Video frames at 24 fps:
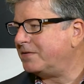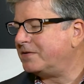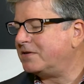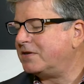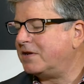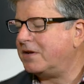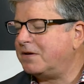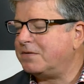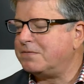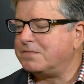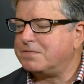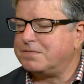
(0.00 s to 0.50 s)

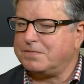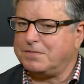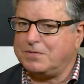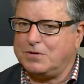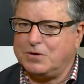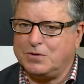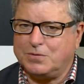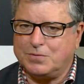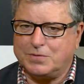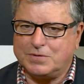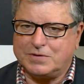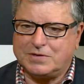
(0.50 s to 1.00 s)
So
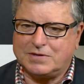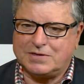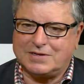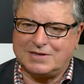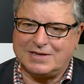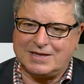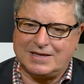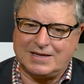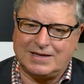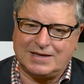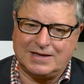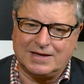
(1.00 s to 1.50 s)
you would
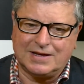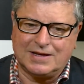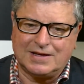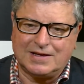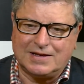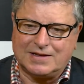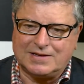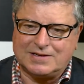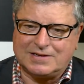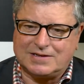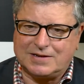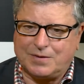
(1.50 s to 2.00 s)
see
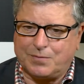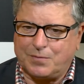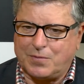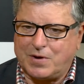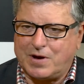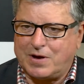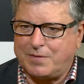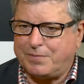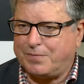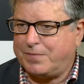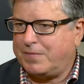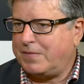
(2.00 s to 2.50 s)

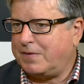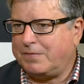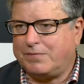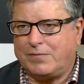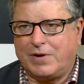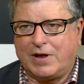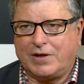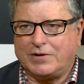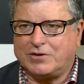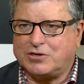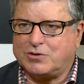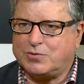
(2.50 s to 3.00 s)
somewhere
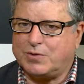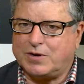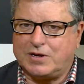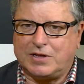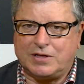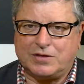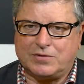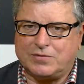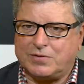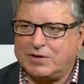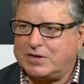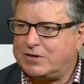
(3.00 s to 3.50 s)
around
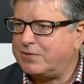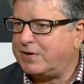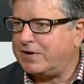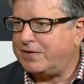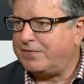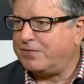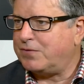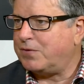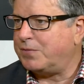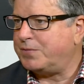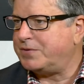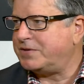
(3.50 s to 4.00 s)

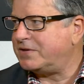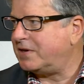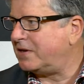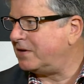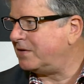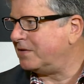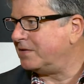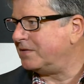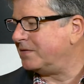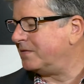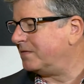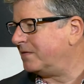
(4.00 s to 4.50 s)

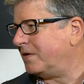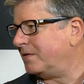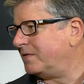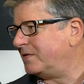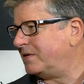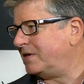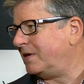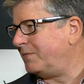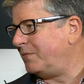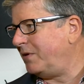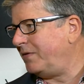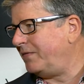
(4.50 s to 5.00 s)
23–24% on some